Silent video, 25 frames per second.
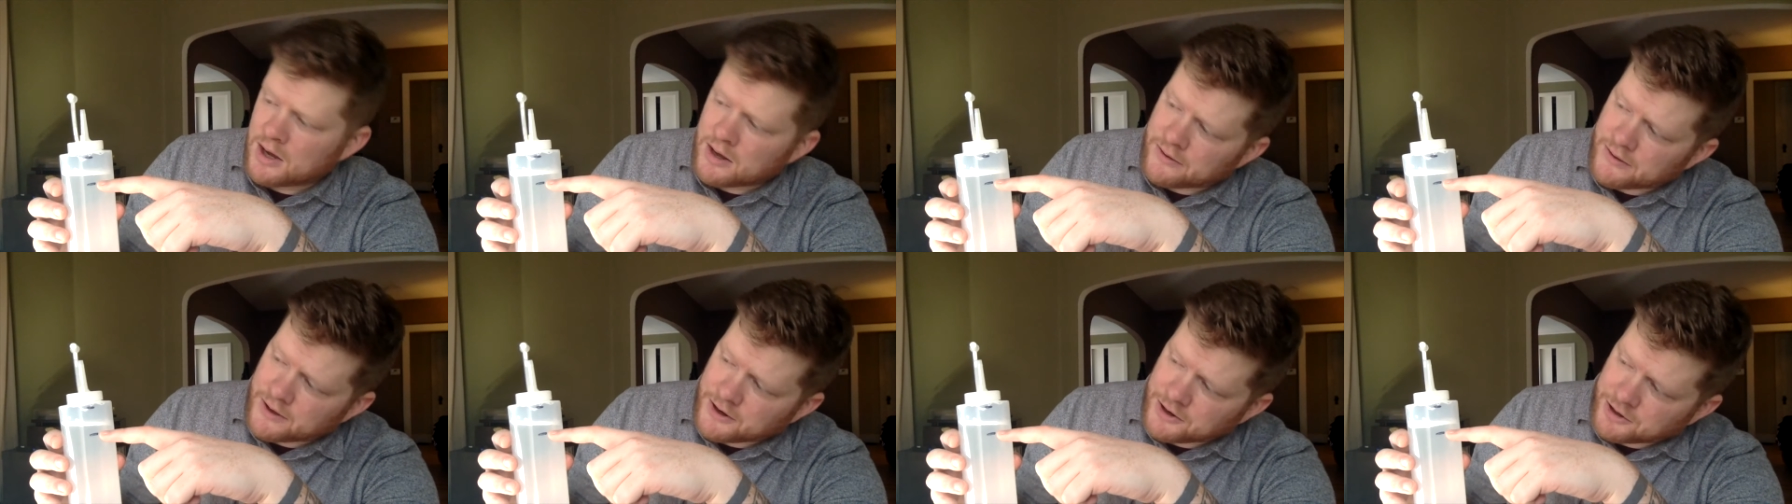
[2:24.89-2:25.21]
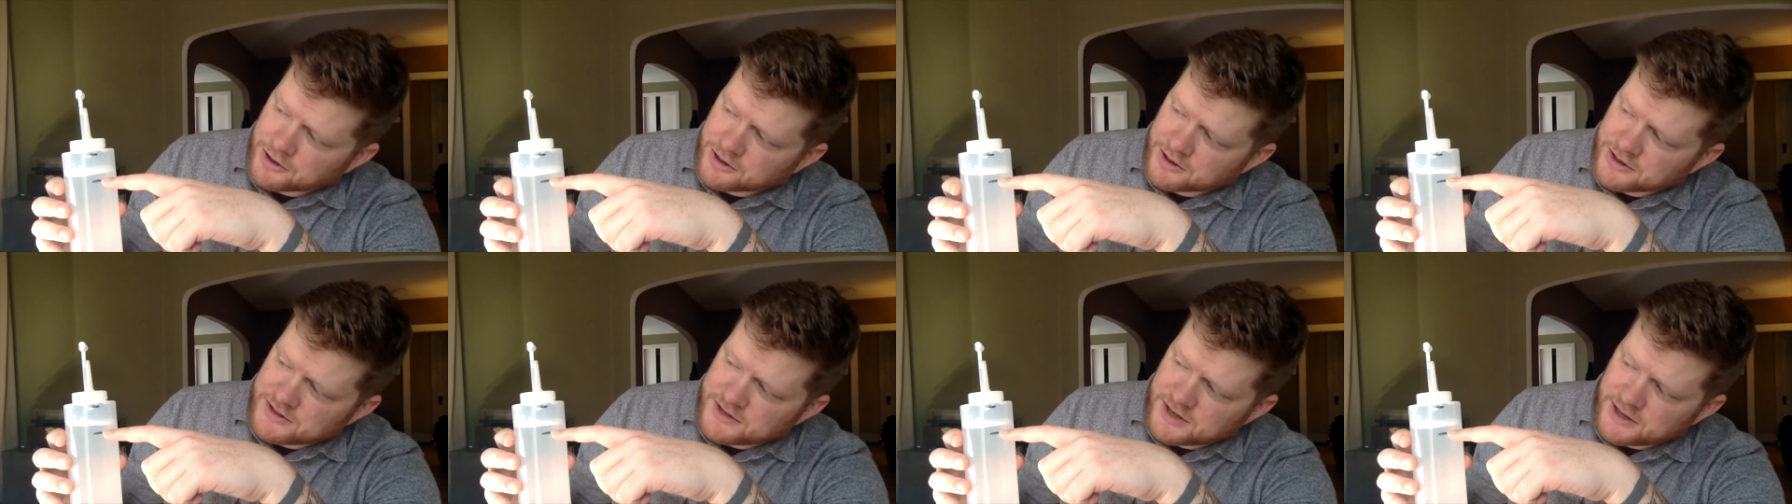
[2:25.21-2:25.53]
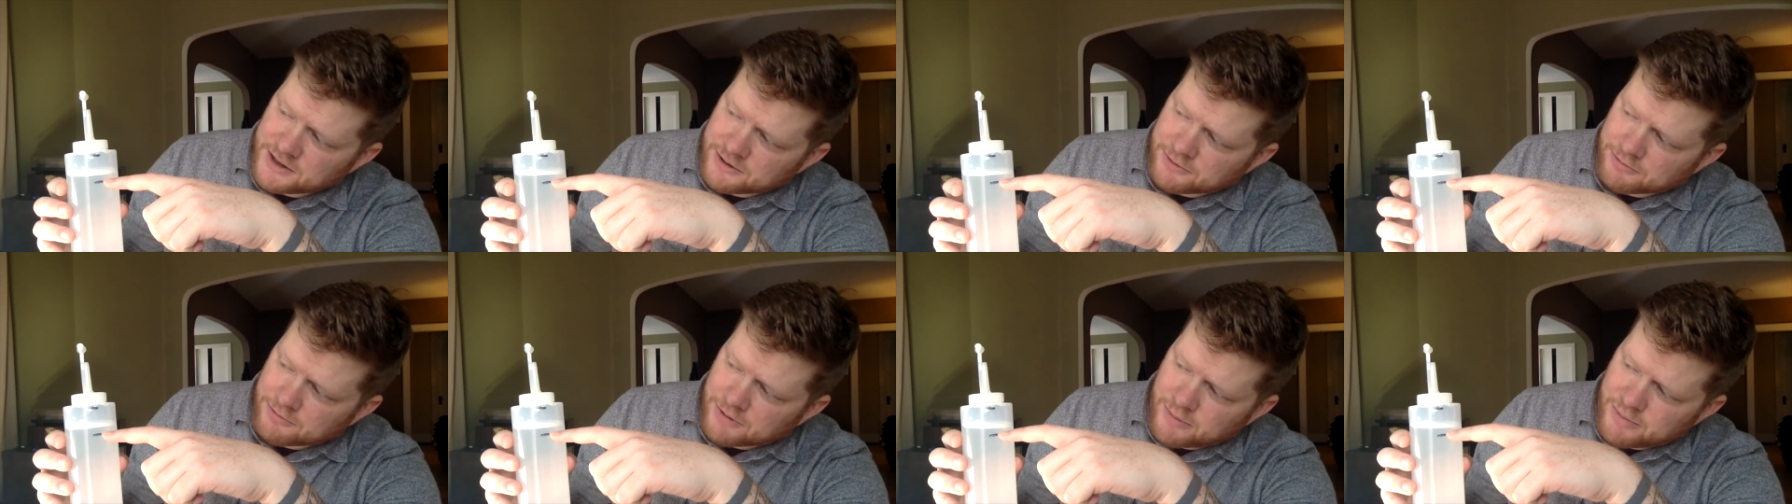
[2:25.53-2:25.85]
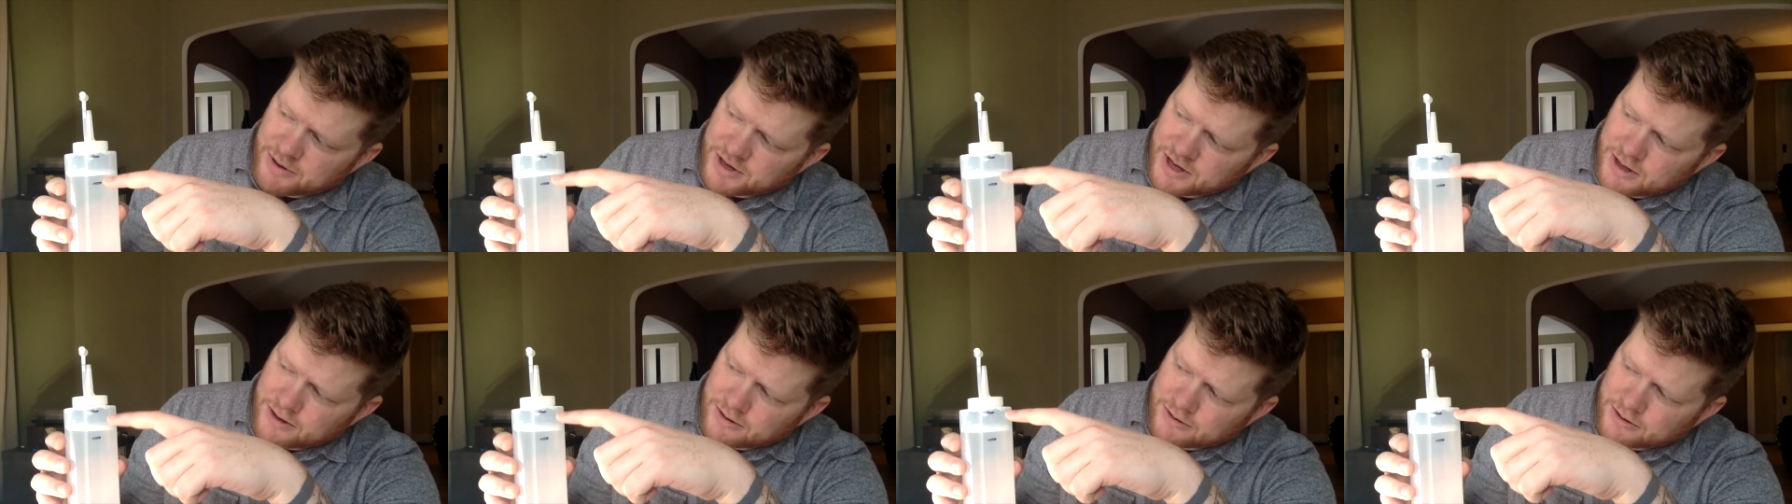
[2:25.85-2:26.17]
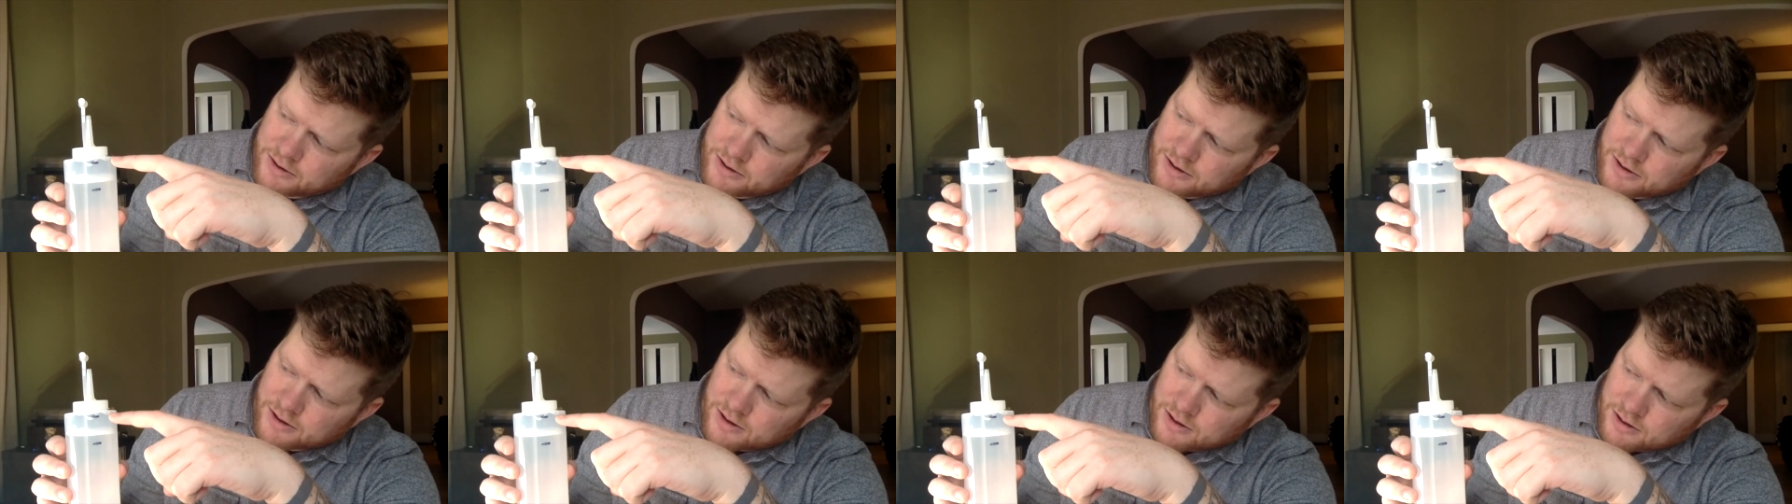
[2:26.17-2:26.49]
Then you're going to take the rubbing
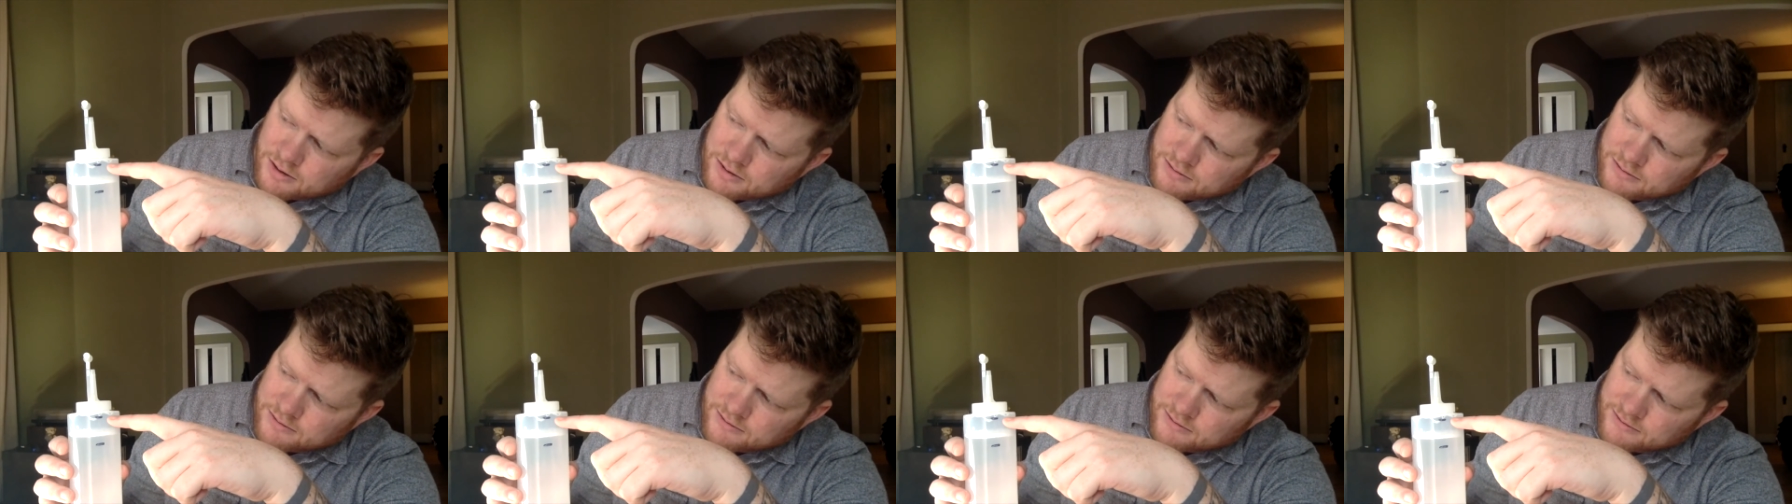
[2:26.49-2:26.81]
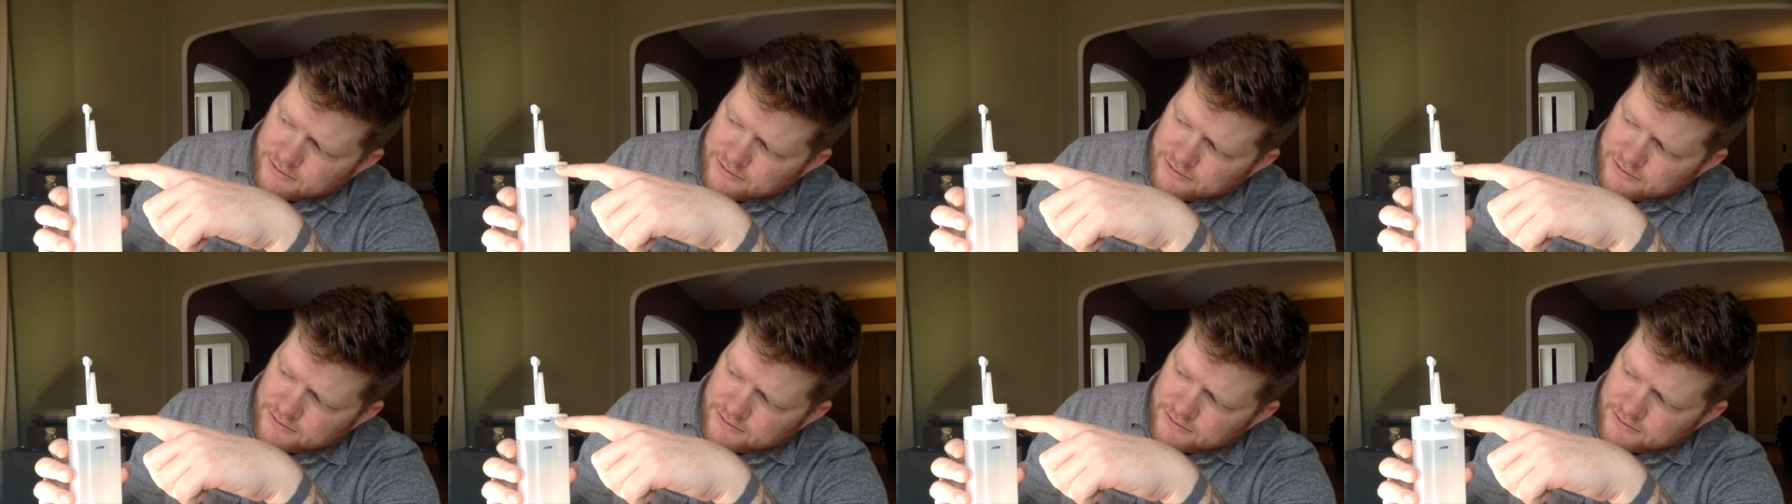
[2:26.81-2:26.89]
alcohol,